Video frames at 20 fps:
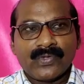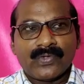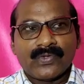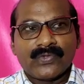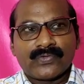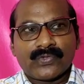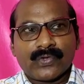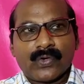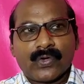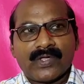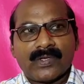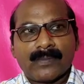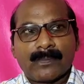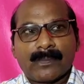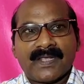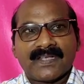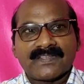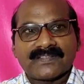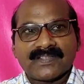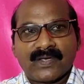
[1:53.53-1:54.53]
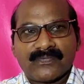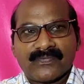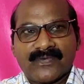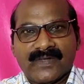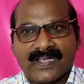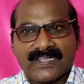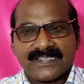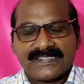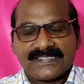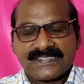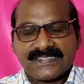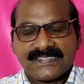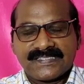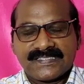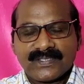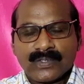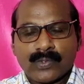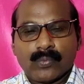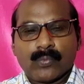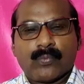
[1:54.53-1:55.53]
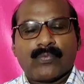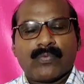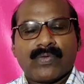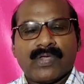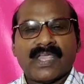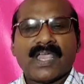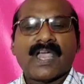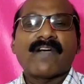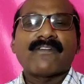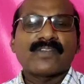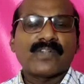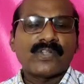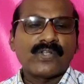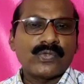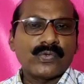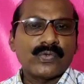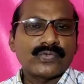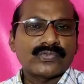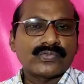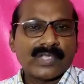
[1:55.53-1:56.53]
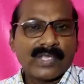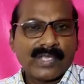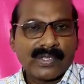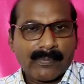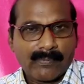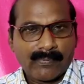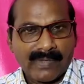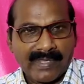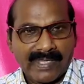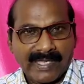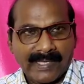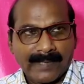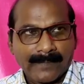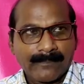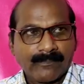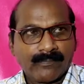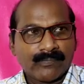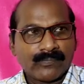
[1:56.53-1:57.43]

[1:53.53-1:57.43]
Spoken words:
So in place of us we have to use we.